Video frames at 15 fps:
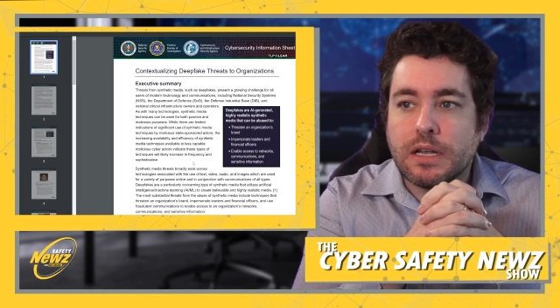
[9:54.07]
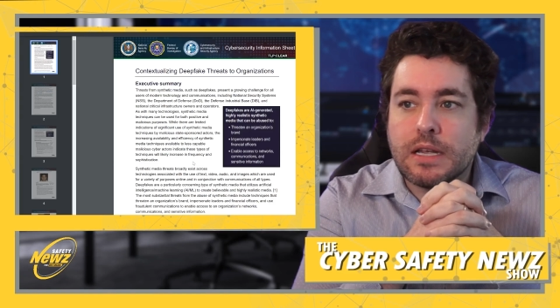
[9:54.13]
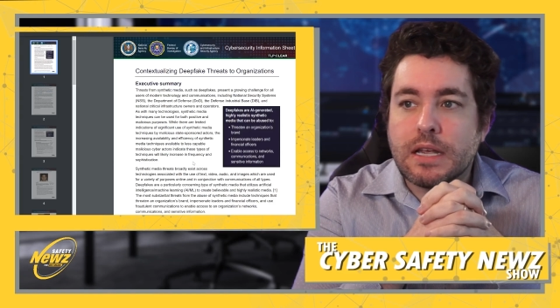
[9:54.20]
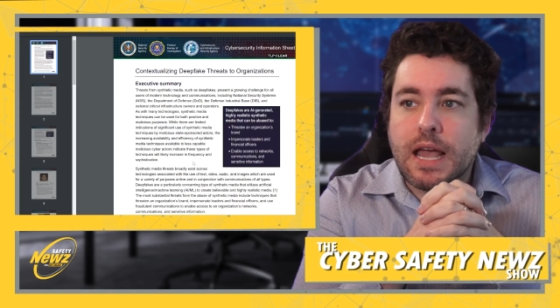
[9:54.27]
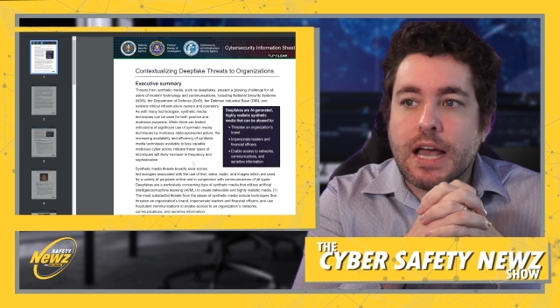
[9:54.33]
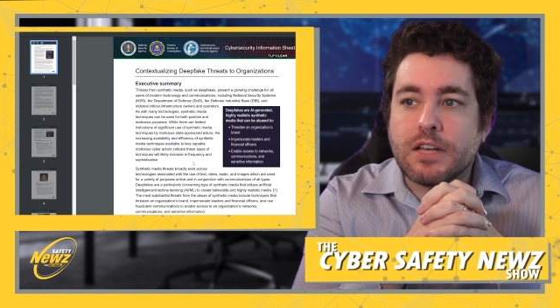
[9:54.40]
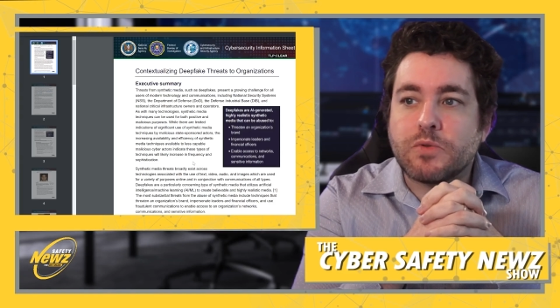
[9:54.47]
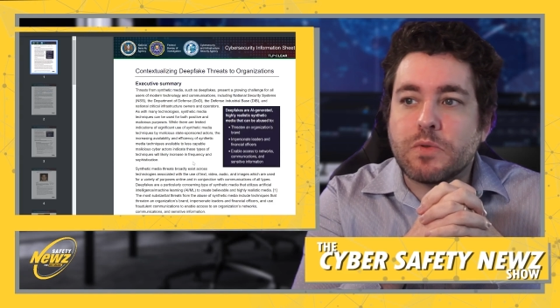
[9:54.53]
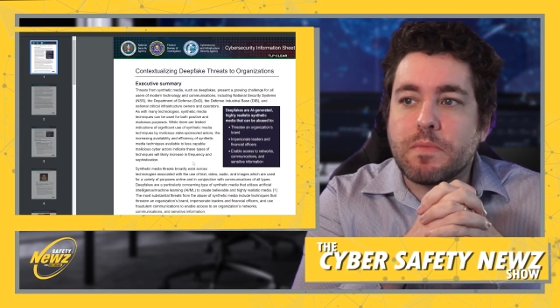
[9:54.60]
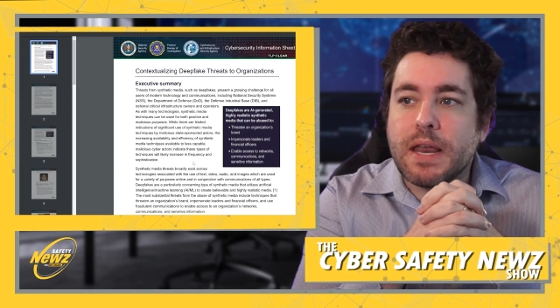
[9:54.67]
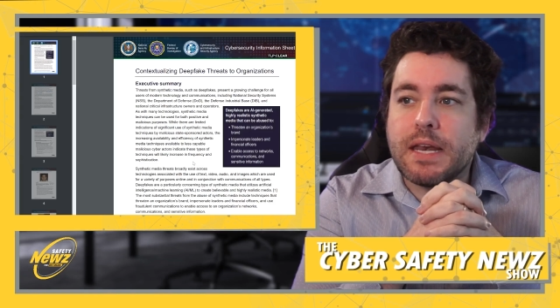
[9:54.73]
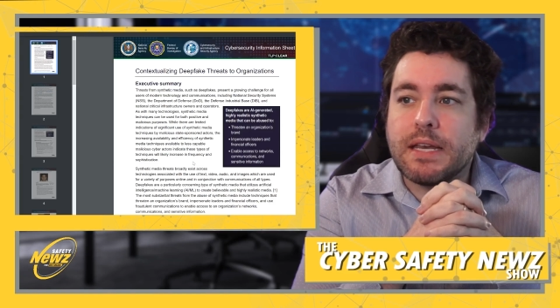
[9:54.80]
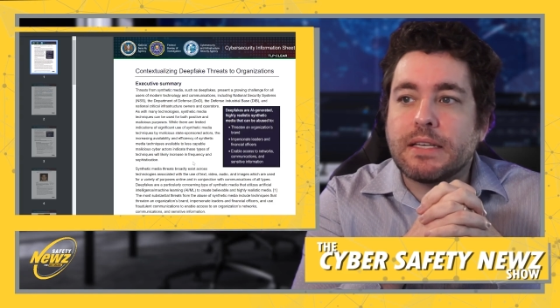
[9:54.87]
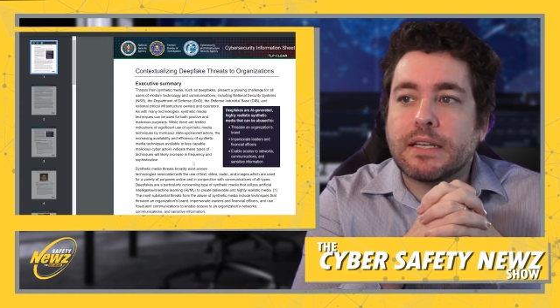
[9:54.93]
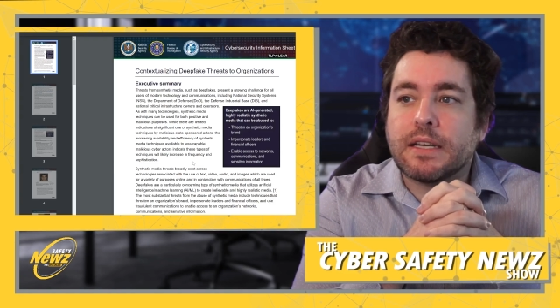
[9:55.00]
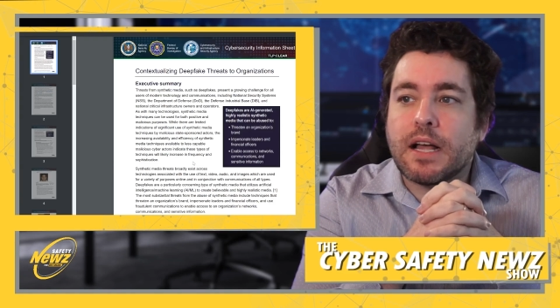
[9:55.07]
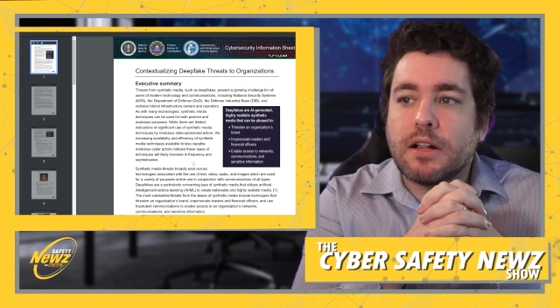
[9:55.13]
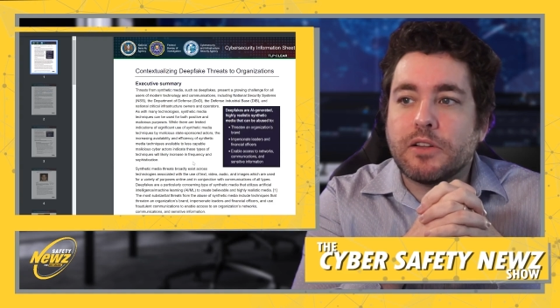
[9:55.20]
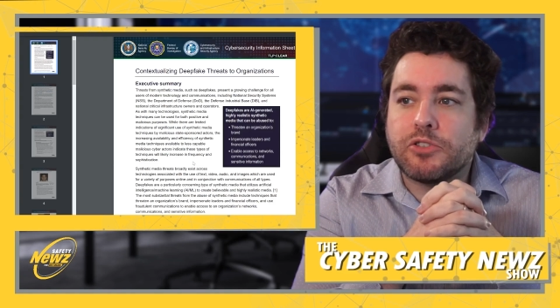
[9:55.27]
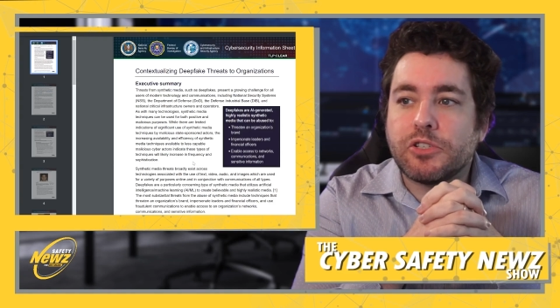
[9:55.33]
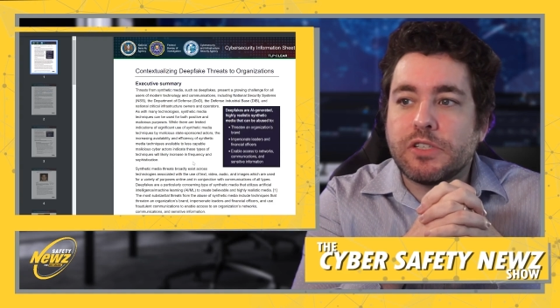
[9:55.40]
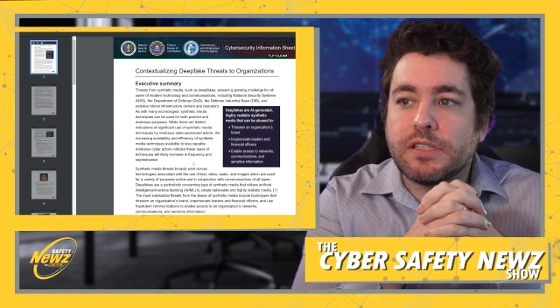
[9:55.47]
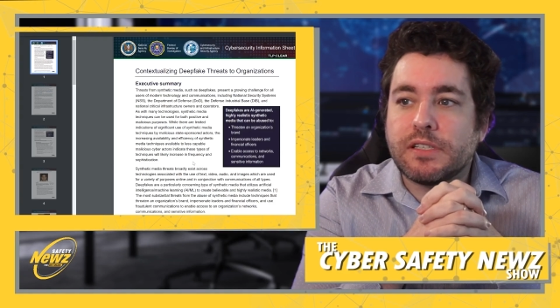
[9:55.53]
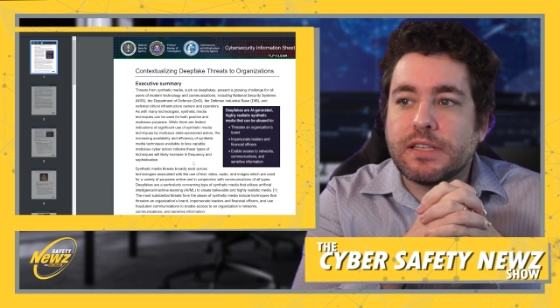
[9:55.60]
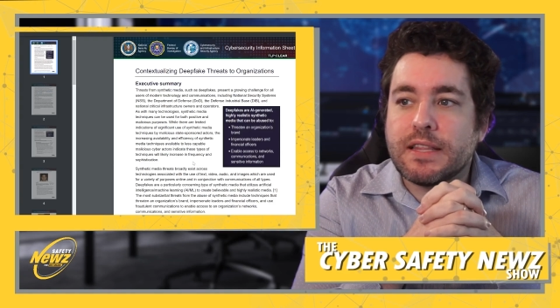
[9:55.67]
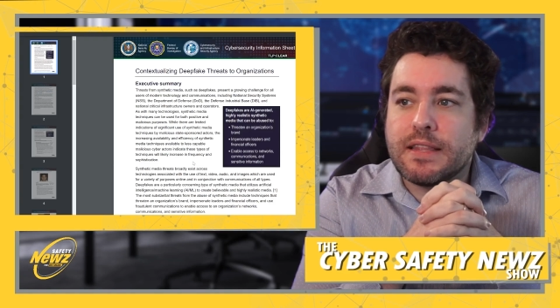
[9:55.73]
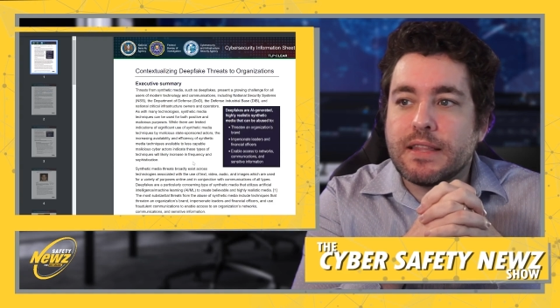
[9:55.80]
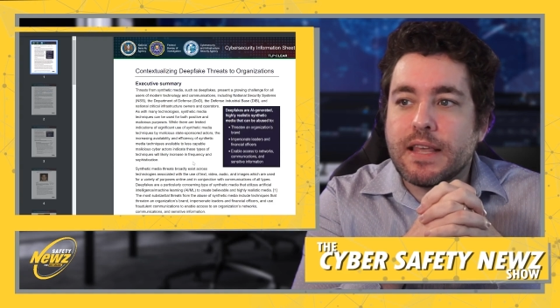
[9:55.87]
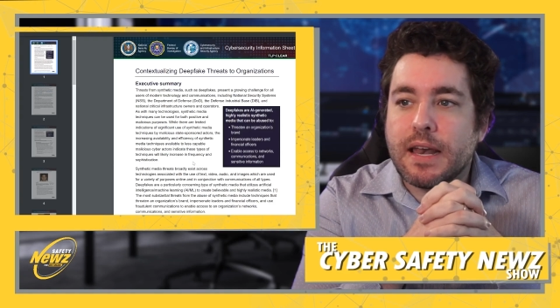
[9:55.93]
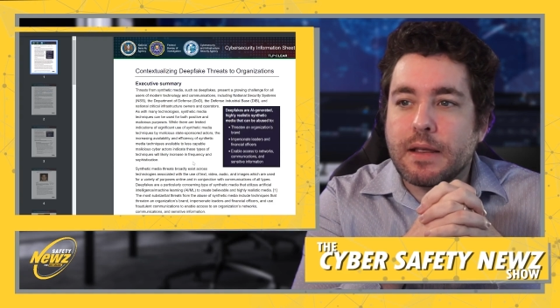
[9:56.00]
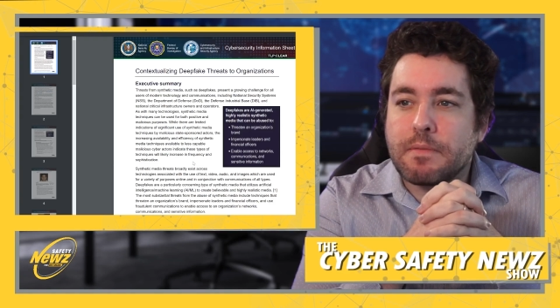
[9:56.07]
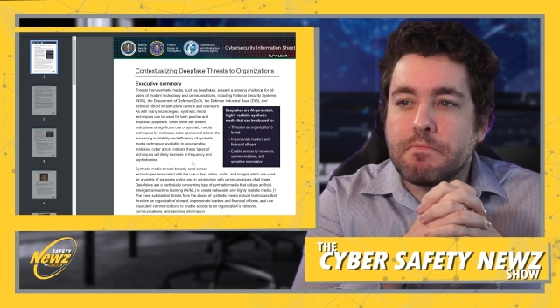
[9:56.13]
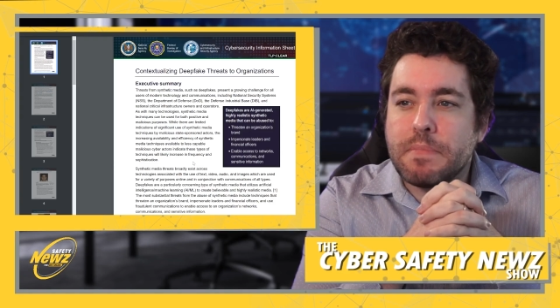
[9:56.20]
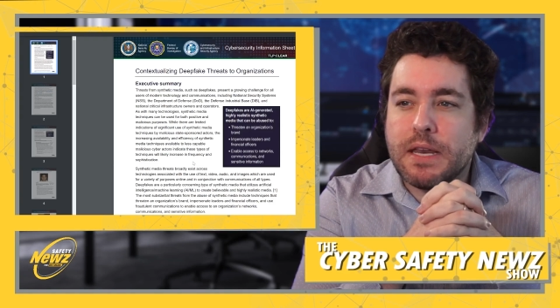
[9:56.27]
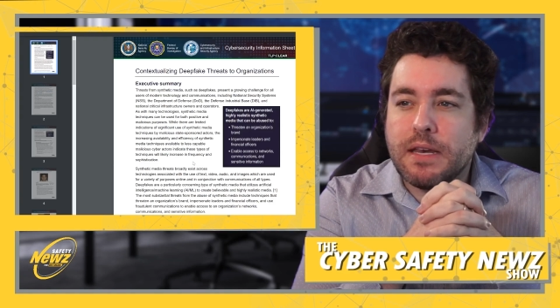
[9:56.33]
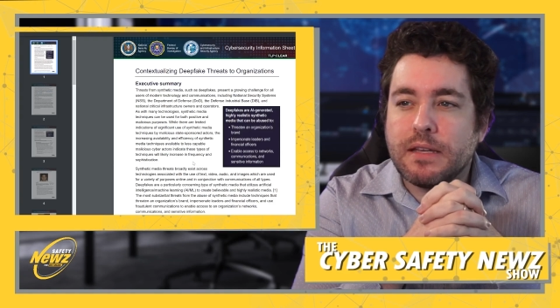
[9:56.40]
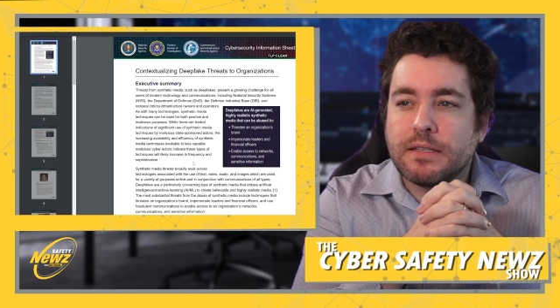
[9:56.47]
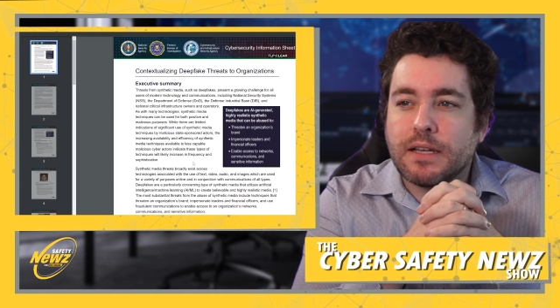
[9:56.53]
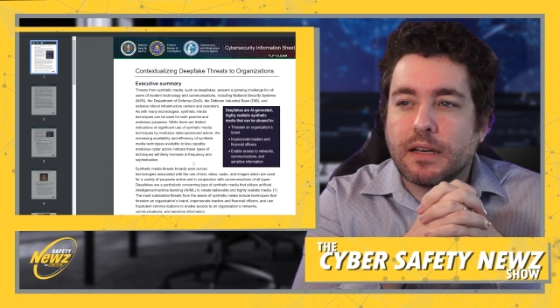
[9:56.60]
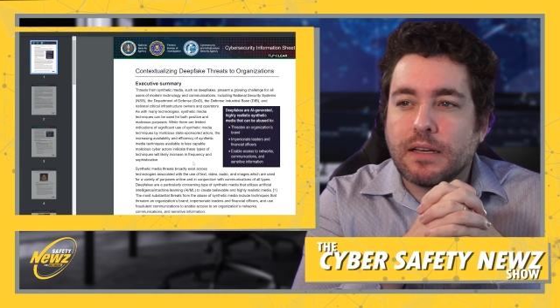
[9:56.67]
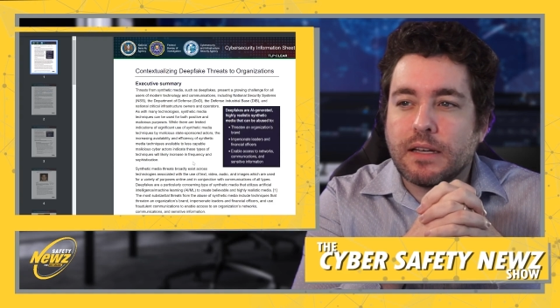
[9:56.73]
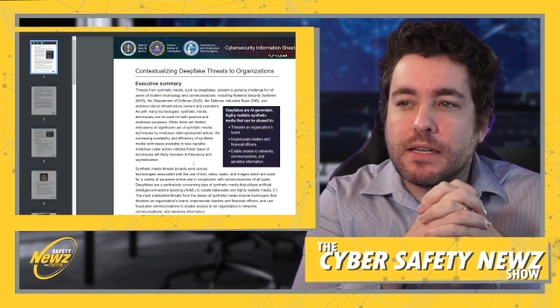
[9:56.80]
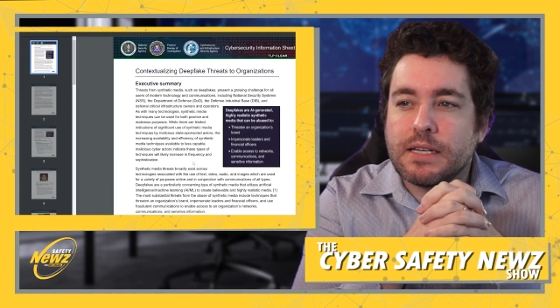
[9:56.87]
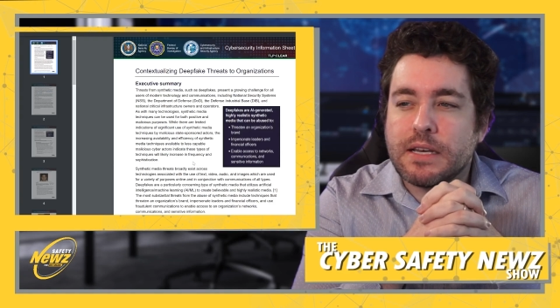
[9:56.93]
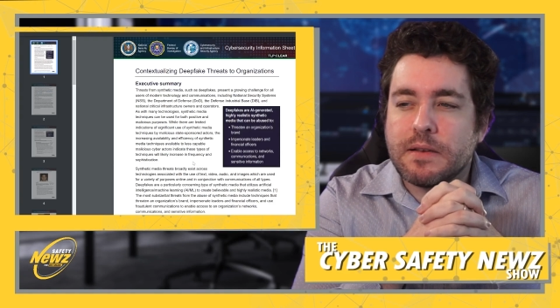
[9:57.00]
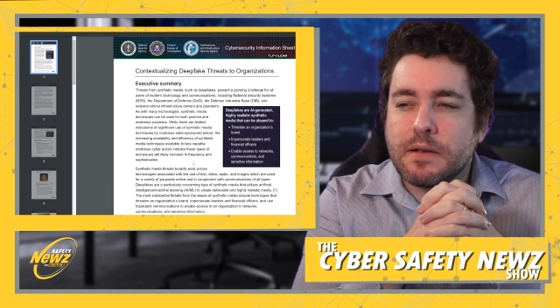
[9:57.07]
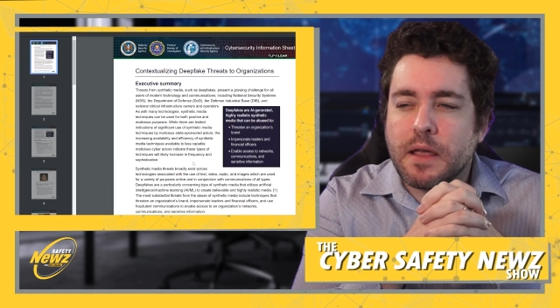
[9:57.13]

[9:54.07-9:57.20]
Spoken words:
As with many technologies, synthetic media techniques